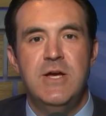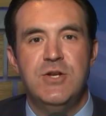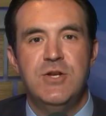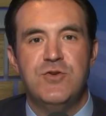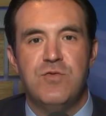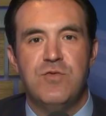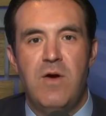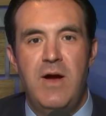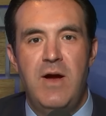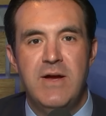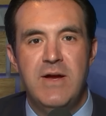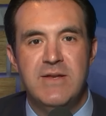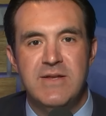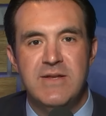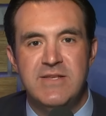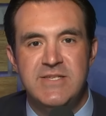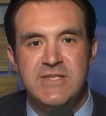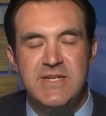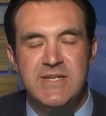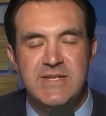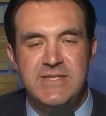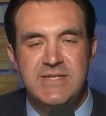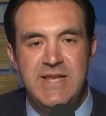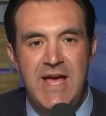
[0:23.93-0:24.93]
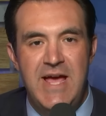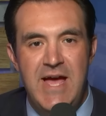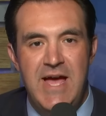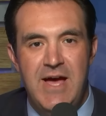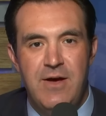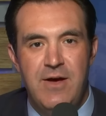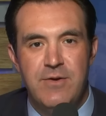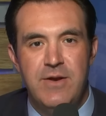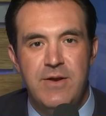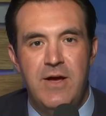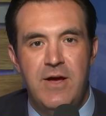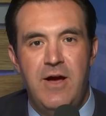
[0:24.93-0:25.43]
trying to sit
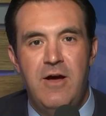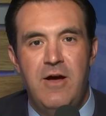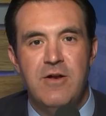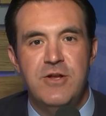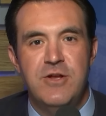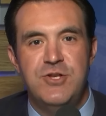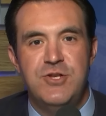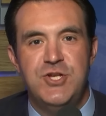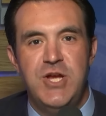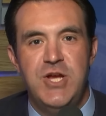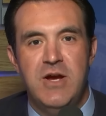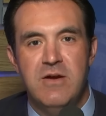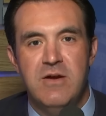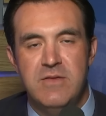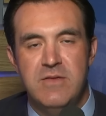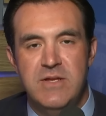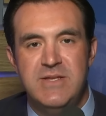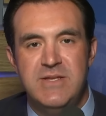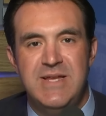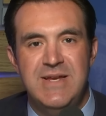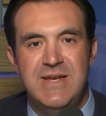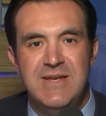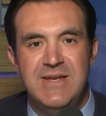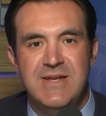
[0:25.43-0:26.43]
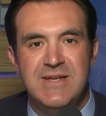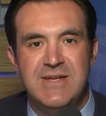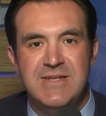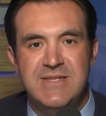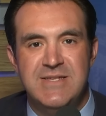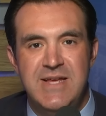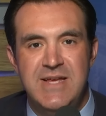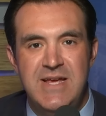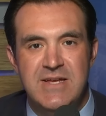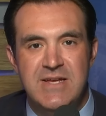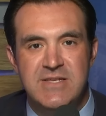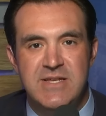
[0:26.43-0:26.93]
down on a chair that didn't
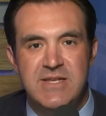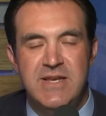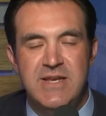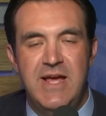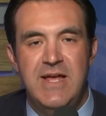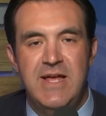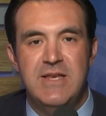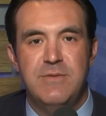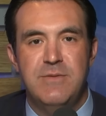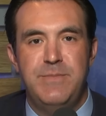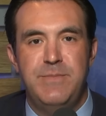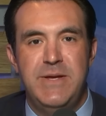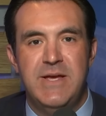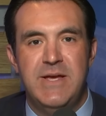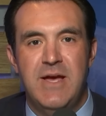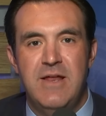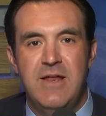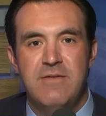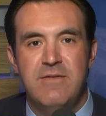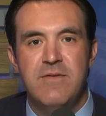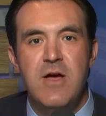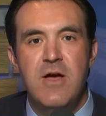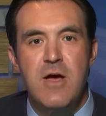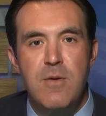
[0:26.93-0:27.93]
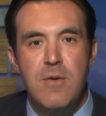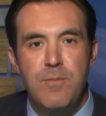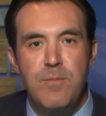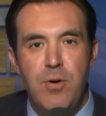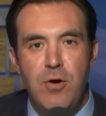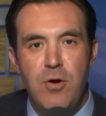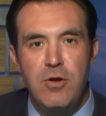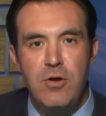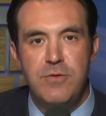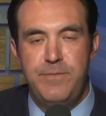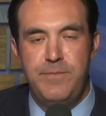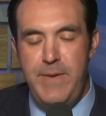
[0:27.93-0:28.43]
exist and had to be kind of
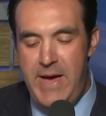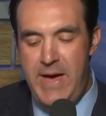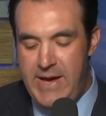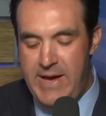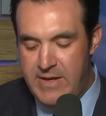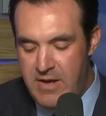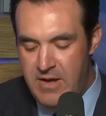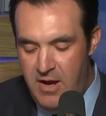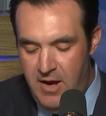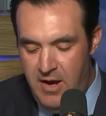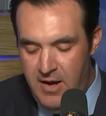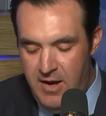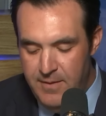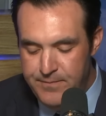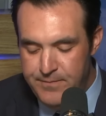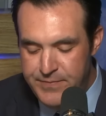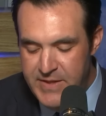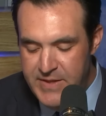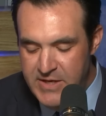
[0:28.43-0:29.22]
pulled back up.